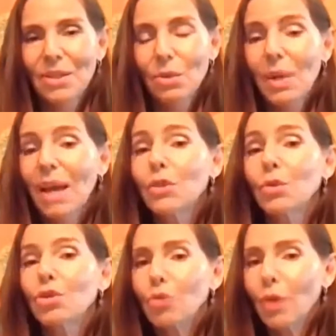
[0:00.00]
So we have
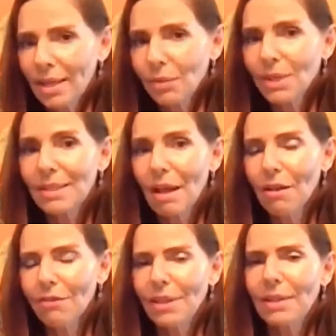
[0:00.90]
to train
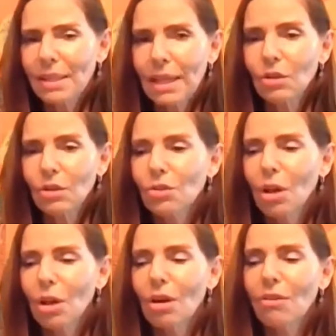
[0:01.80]
ourselves and take
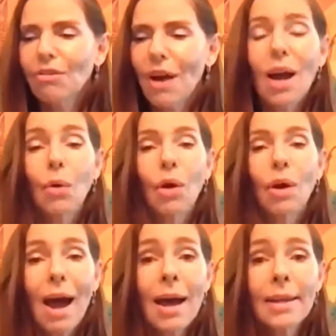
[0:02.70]
control of
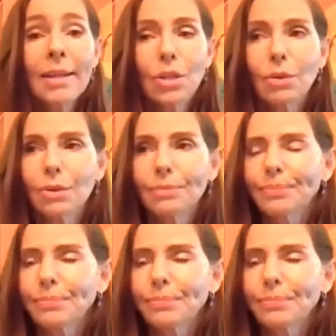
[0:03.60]
our attitude.